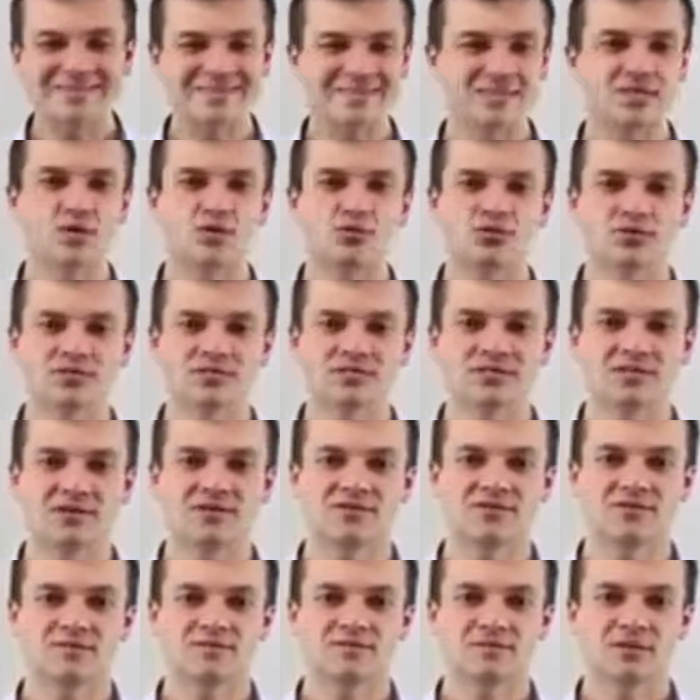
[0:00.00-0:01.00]
Because I know
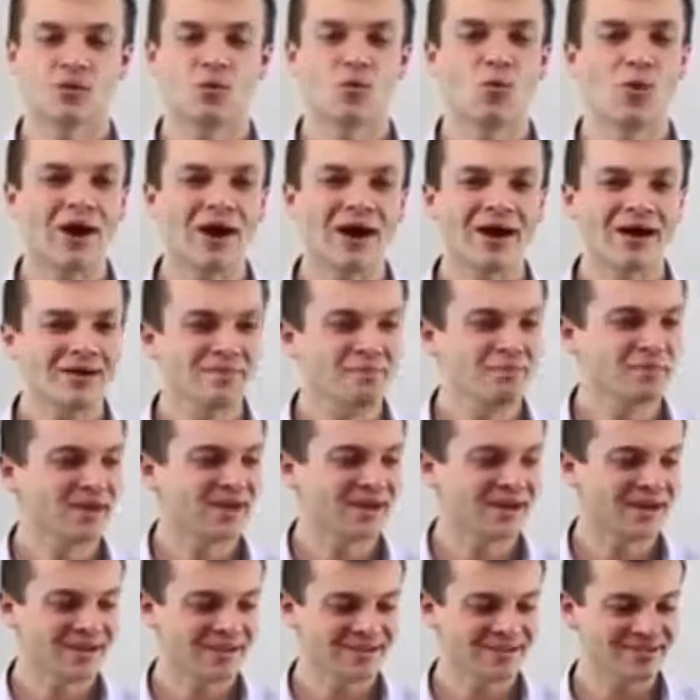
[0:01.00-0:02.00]
this stuff.
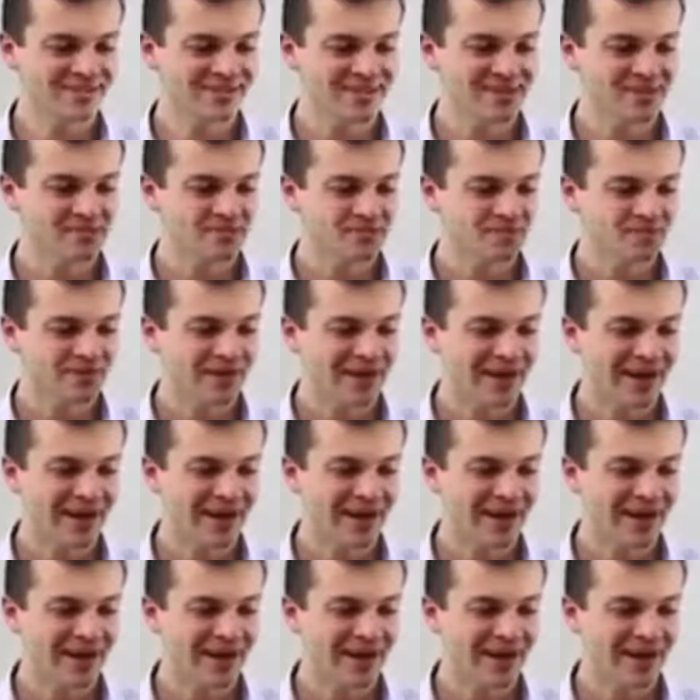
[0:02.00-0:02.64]
Why? Because